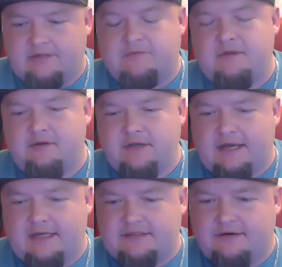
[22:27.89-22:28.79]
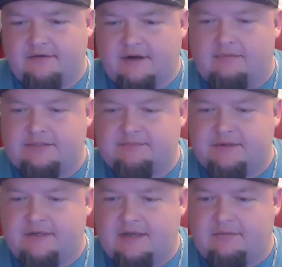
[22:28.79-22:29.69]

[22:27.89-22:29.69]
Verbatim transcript: it's from the UK, so I'm shipping.